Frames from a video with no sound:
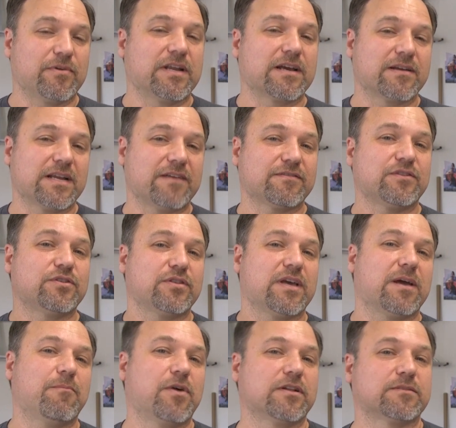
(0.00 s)
And I'm going to have to do
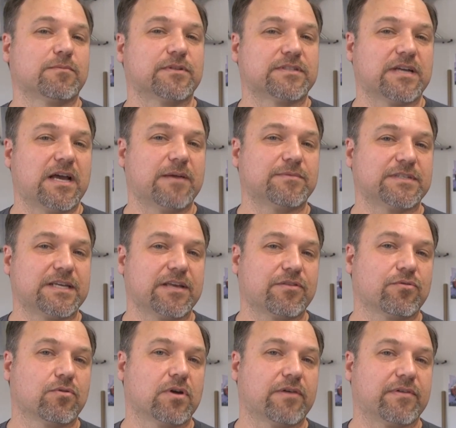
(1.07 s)
that multiple times to get
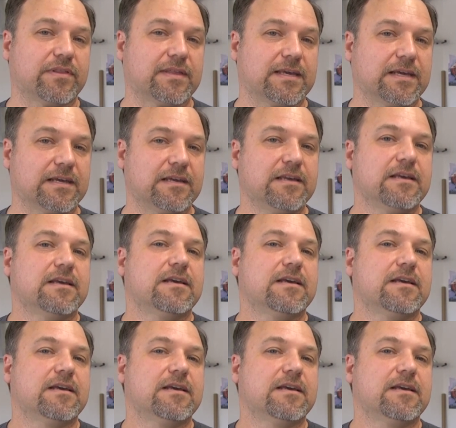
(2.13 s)
through everything,